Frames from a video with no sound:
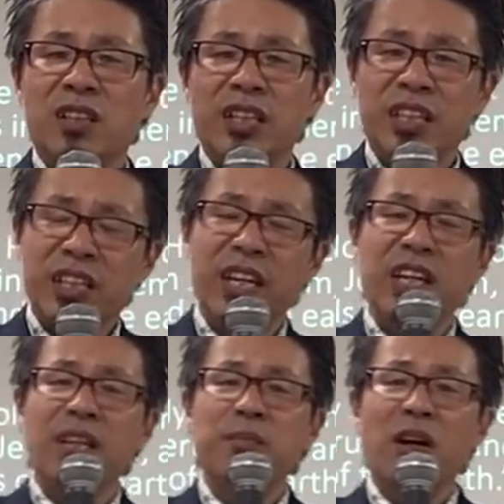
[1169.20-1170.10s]
He
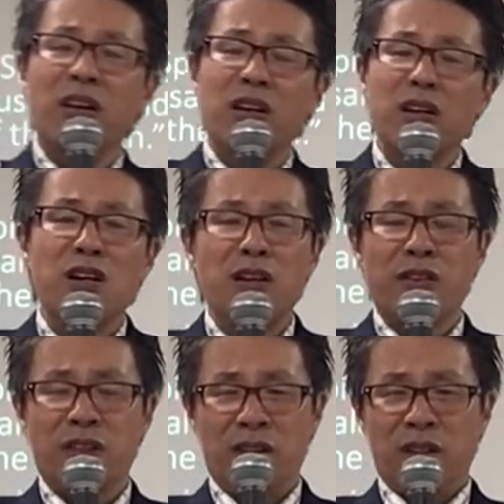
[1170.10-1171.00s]
came on
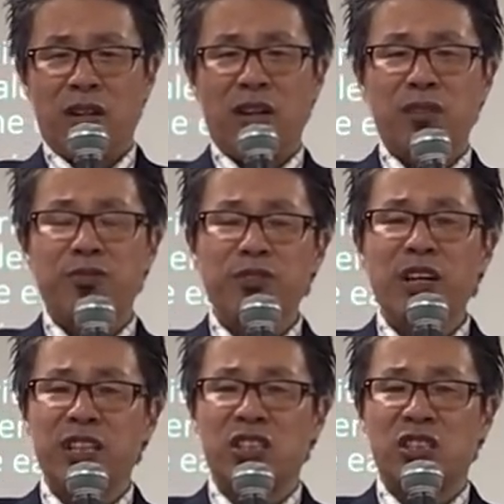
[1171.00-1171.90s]
earth, on
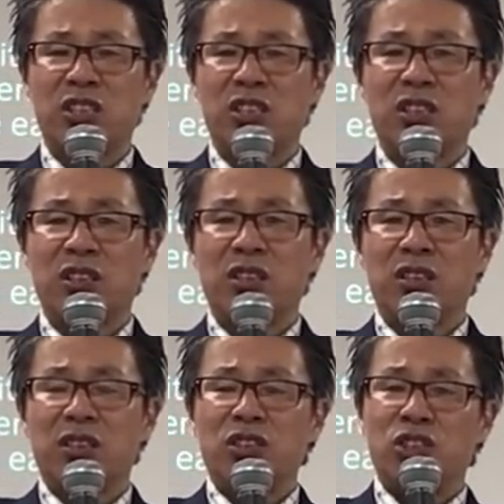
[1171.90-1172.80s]
flesh.
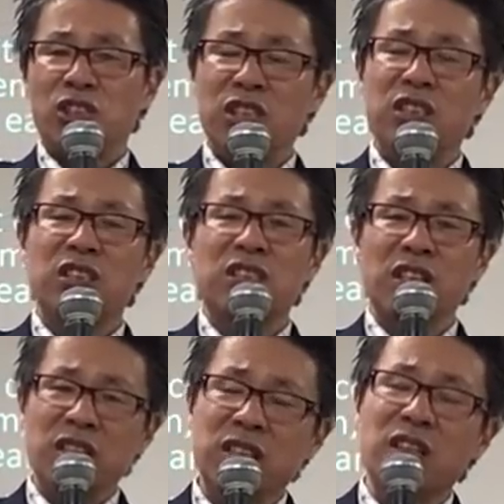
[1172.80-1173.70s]
Jesus
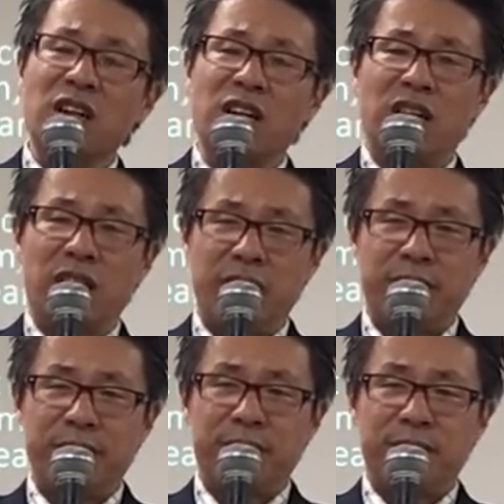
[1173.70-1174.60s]
is God.
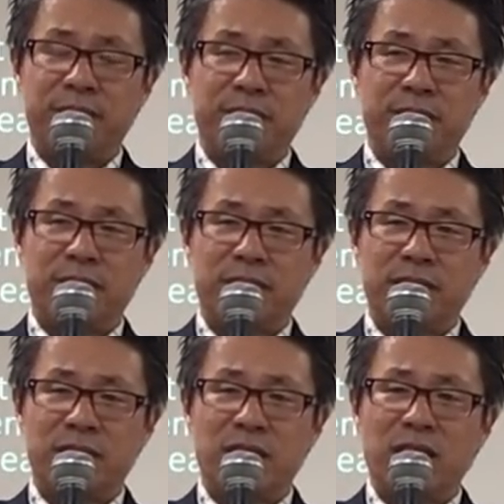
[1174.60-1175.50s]

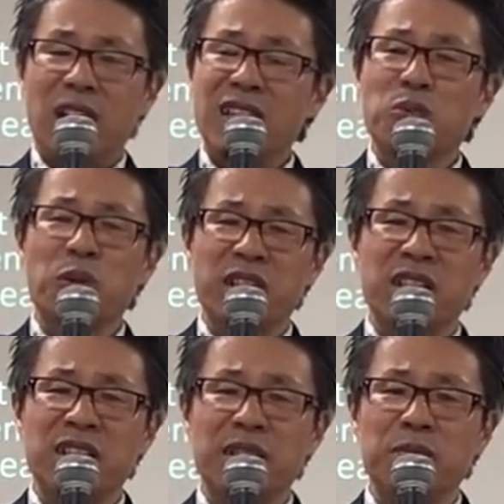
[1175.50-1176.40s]
That's what he
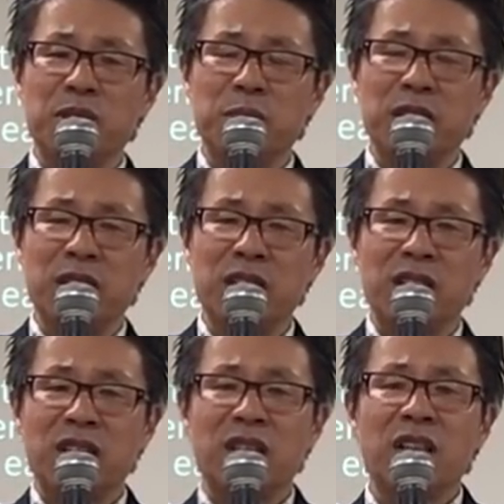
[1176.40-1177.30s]
claimed to be.
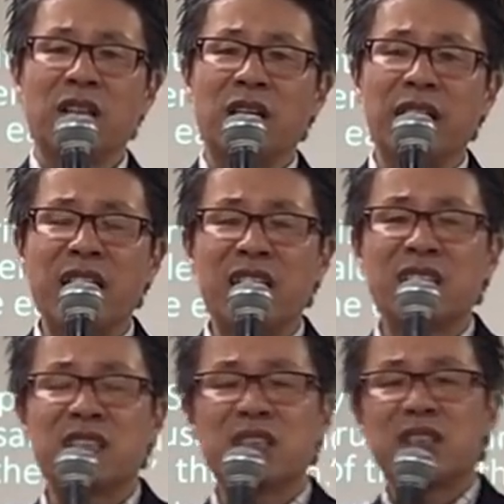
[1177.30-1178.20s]
And
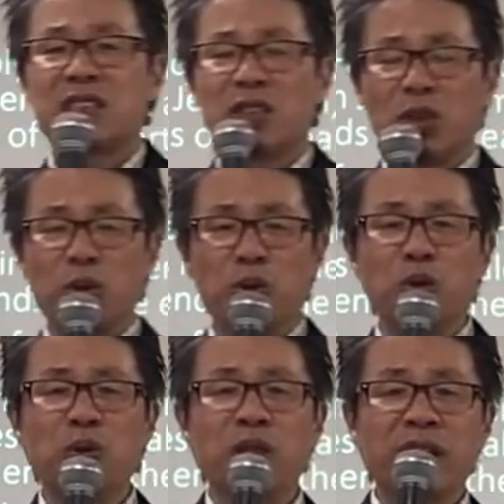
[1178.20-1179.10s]
that's
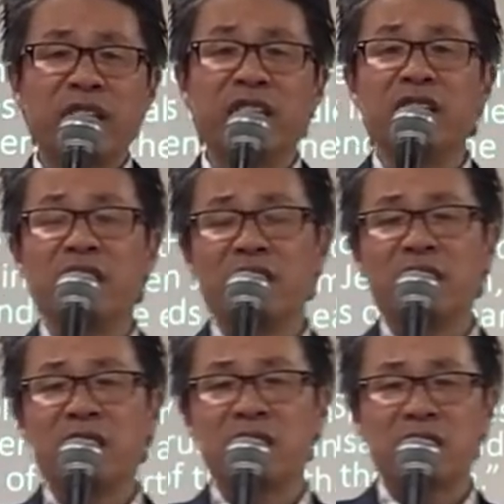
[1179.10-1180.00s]
who he
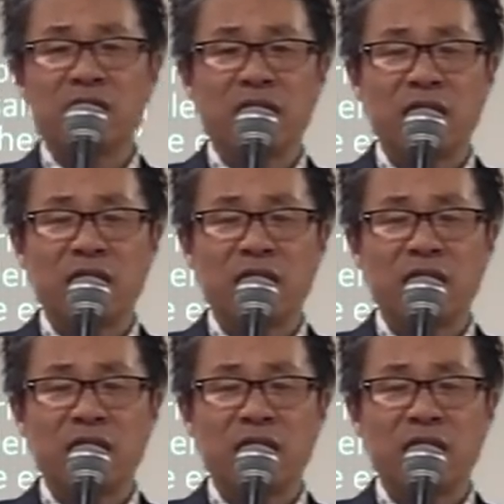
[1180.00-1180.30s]
is.